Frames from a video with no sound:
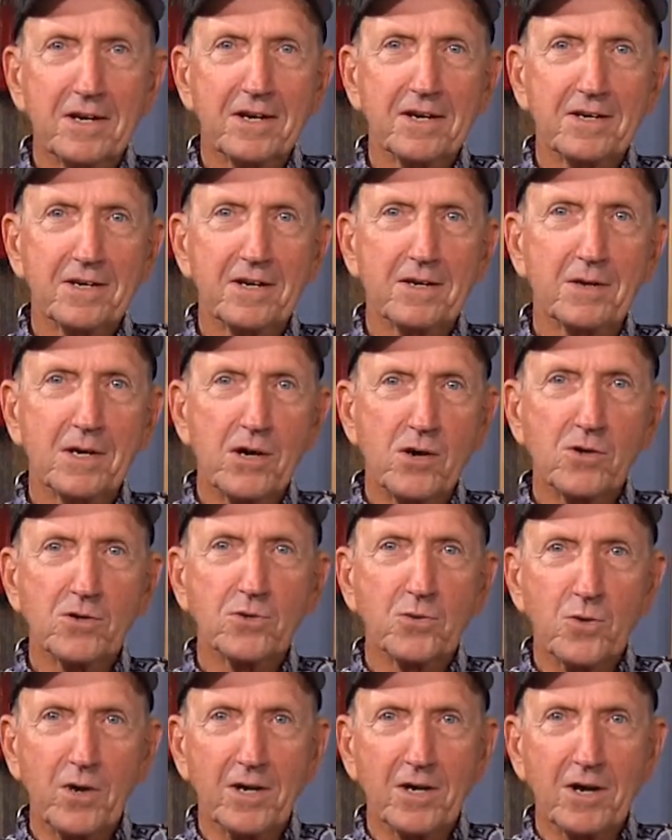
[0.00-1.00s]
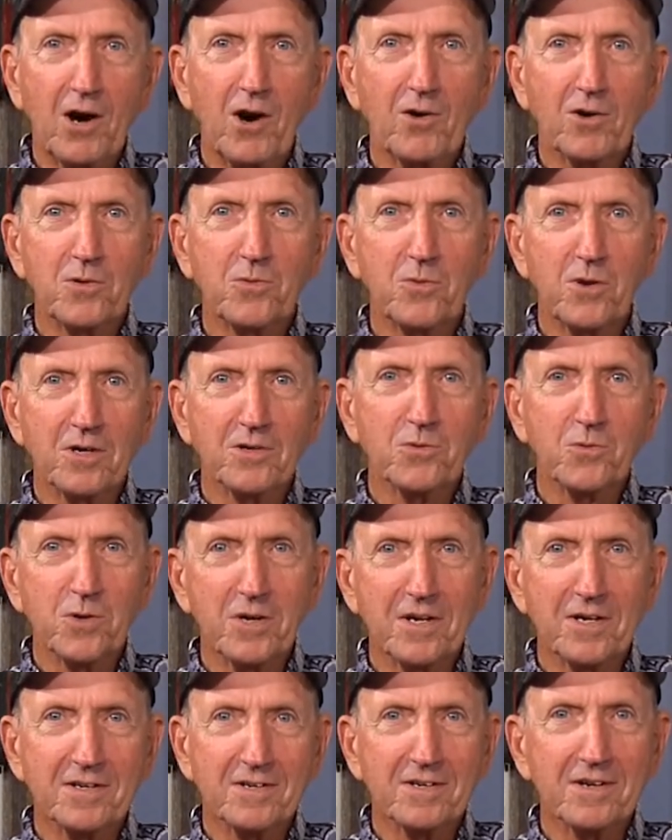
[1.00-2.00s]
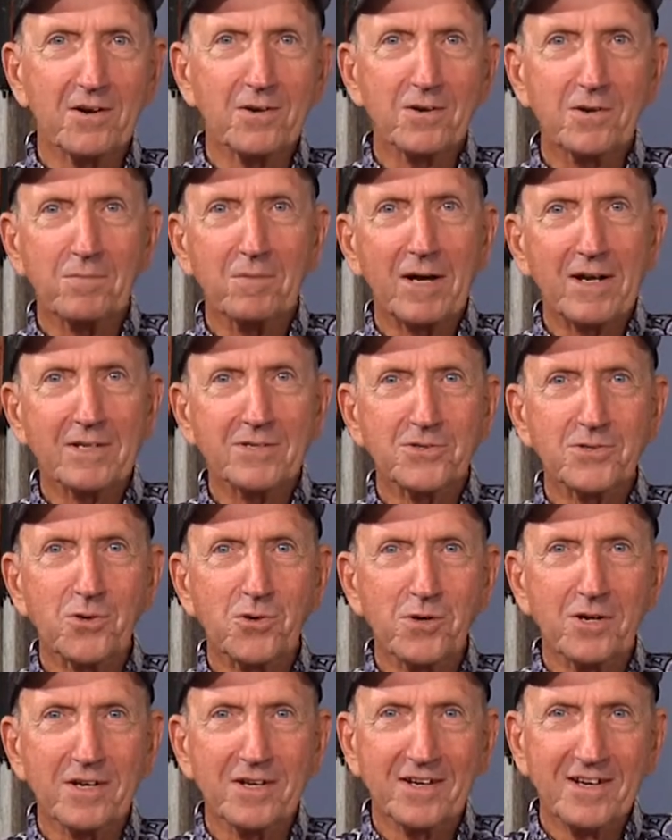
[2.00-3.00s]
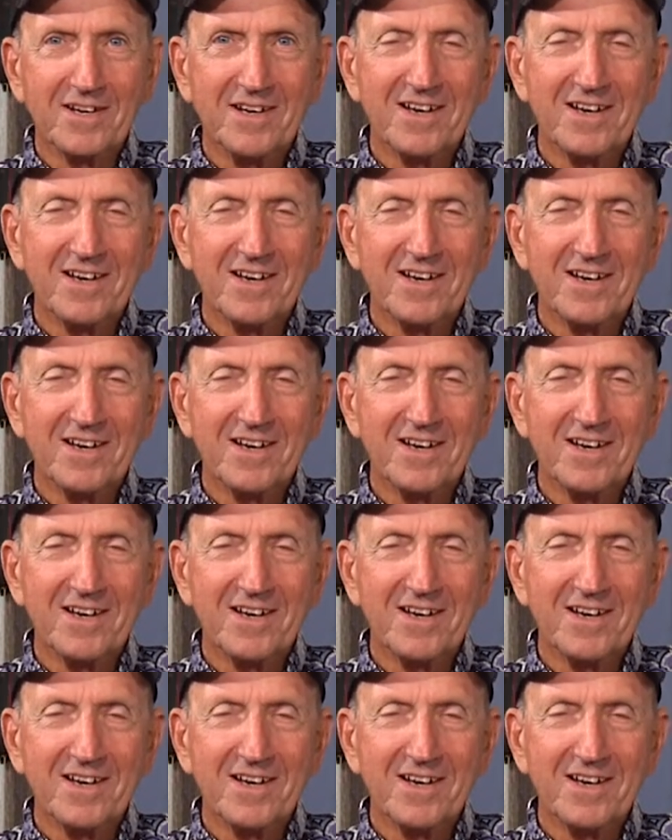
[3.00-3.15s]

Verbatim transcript: and an earthquake all in one week. Did y'all hear about that story?